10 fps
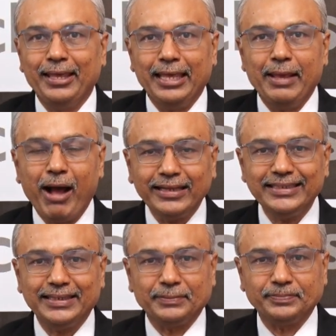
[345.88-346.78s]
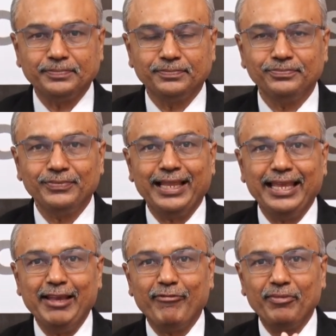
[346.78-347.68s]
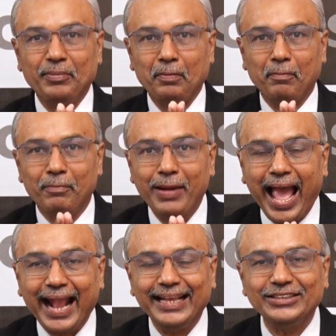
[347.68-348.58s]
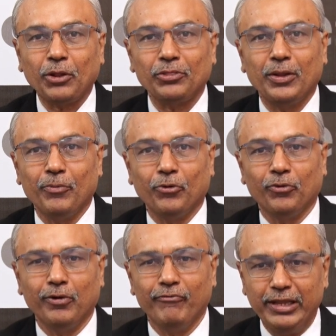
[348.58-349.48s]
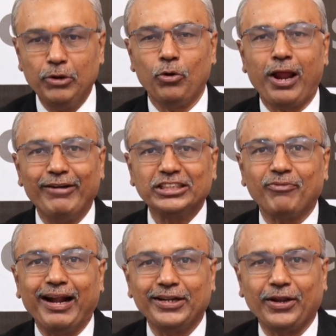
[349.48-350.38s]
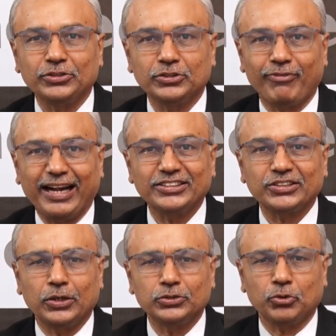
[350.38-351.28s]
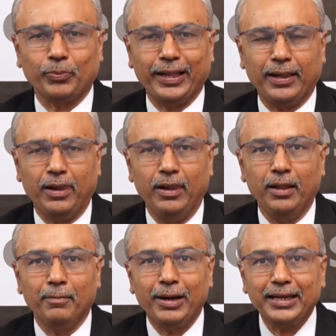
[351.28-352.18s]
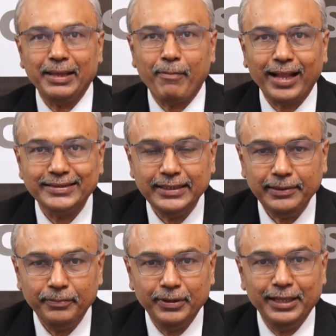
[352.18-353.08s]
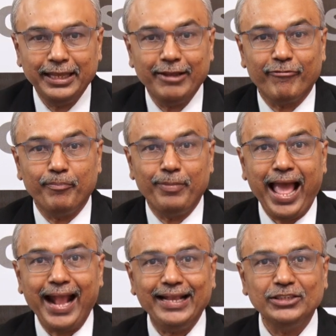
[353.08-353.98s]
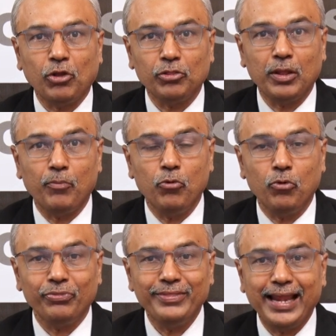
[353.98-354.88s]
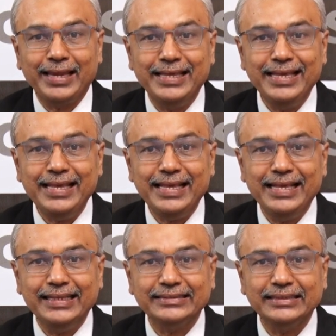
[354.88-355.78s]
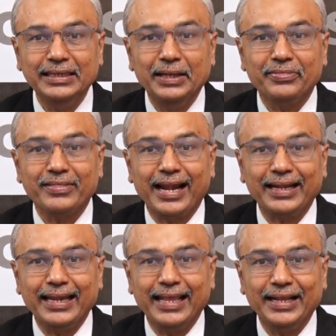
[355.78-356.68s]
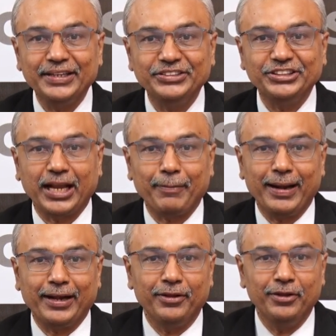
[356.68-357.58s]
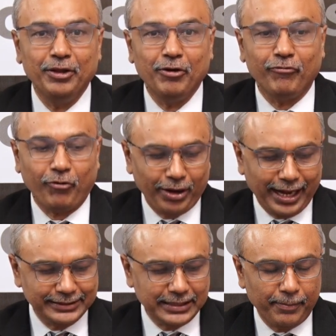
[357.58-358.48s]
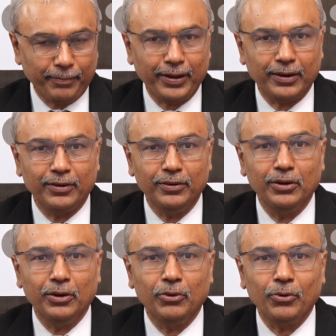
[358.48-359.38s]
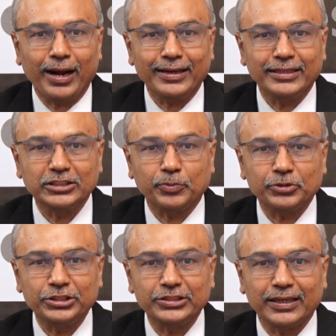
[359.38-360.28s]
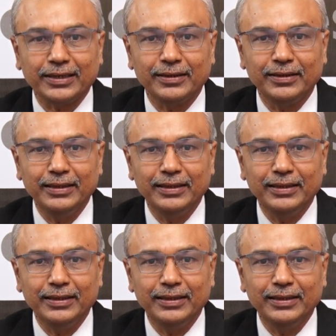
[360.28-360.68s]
Imagine if black is on the move. We know now it's white's turns to play. But imagine if black is on the move, then he is threatening checkmate. For example, look at this position.